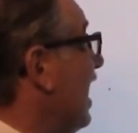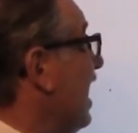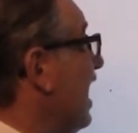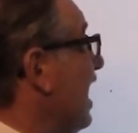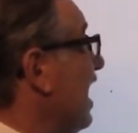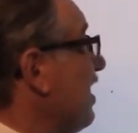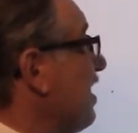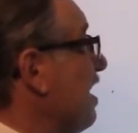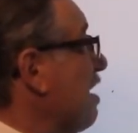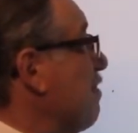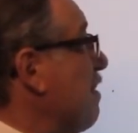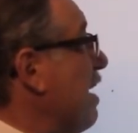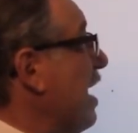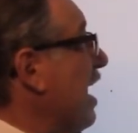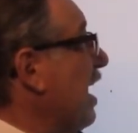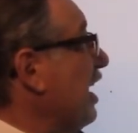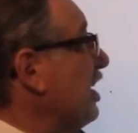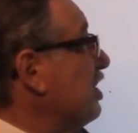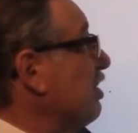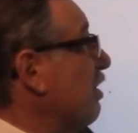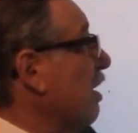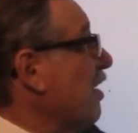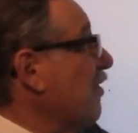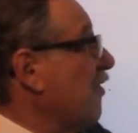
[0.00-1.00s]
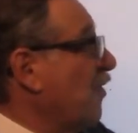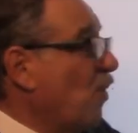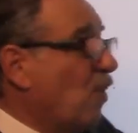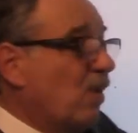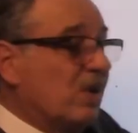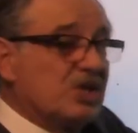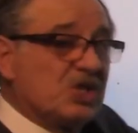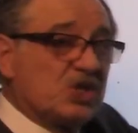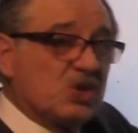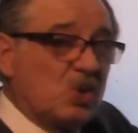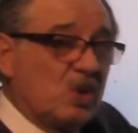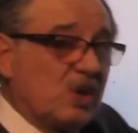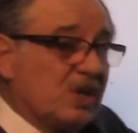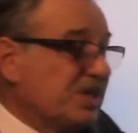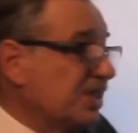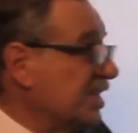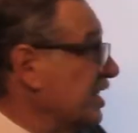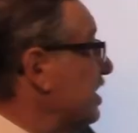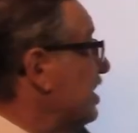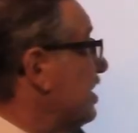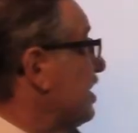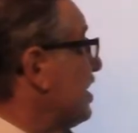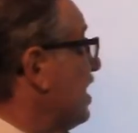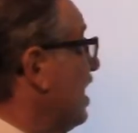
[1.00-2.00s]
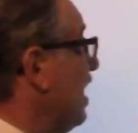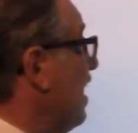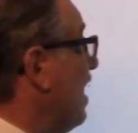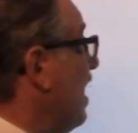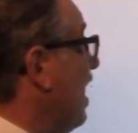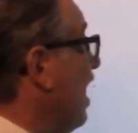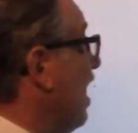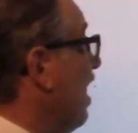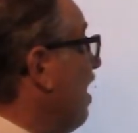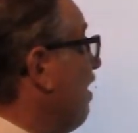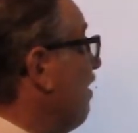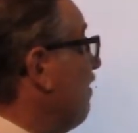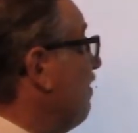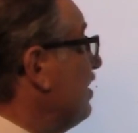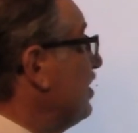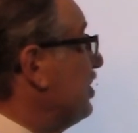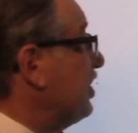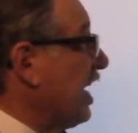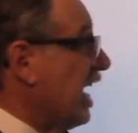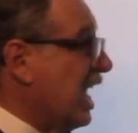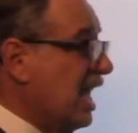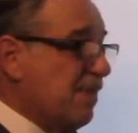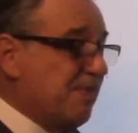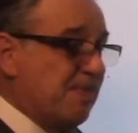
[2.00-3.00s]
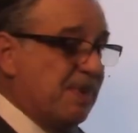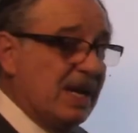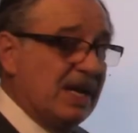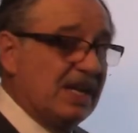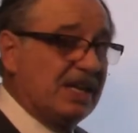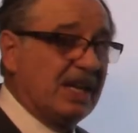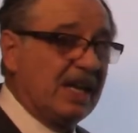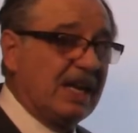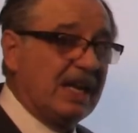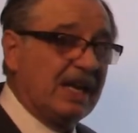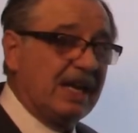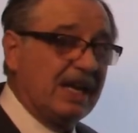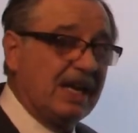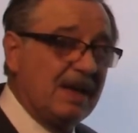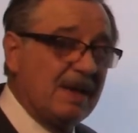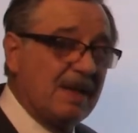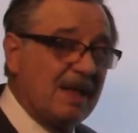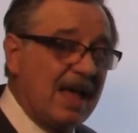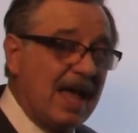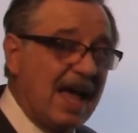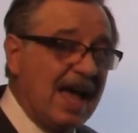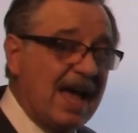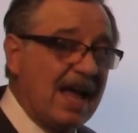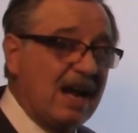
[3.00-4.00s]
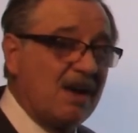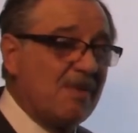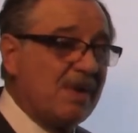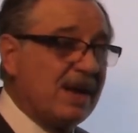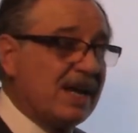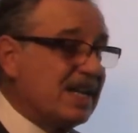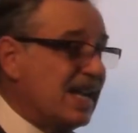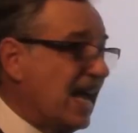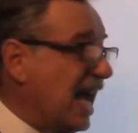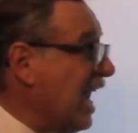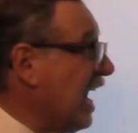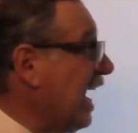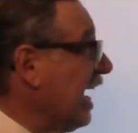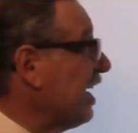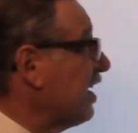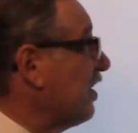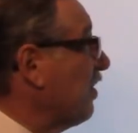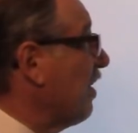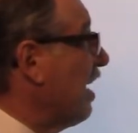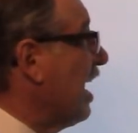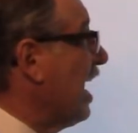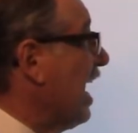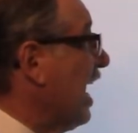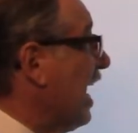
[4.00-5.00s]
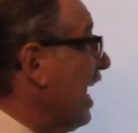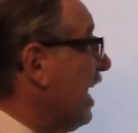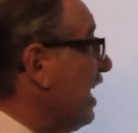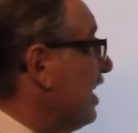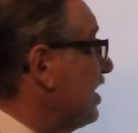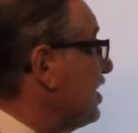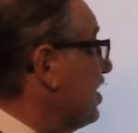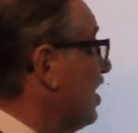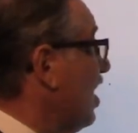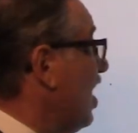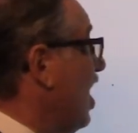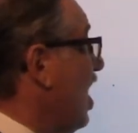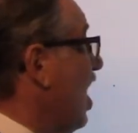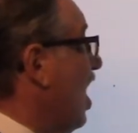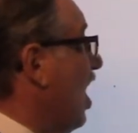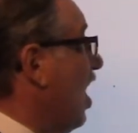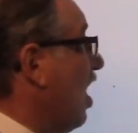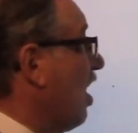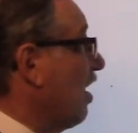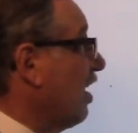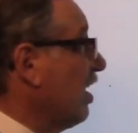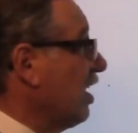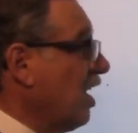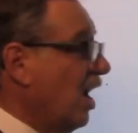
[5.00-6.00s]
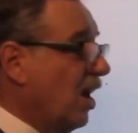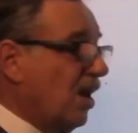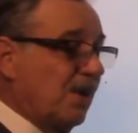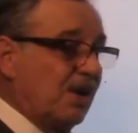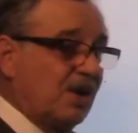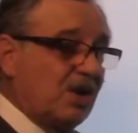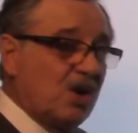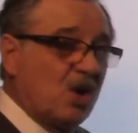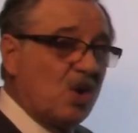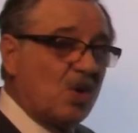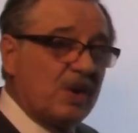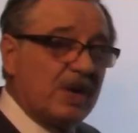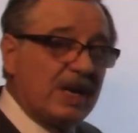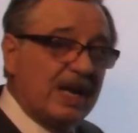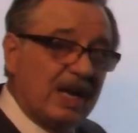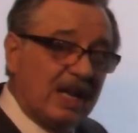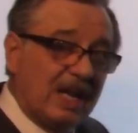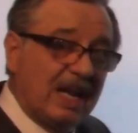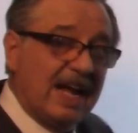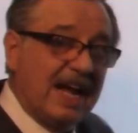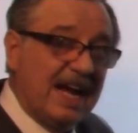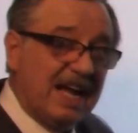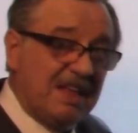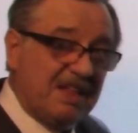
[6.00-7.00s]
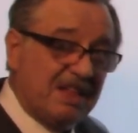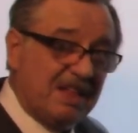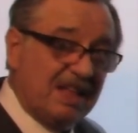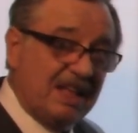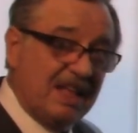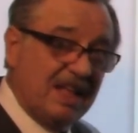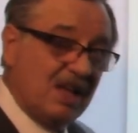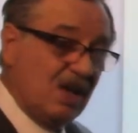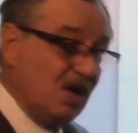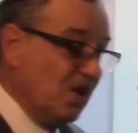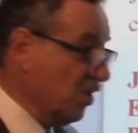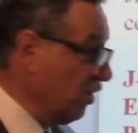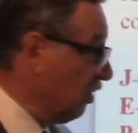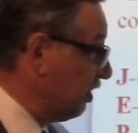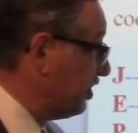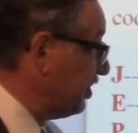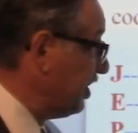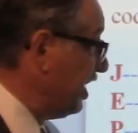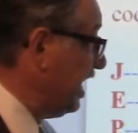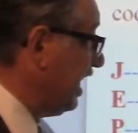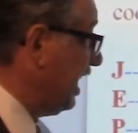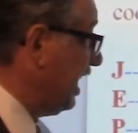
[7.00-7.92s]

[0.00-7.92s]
The imaginary 4 sources of JEPD and Redactor X are color-coded like you're seeing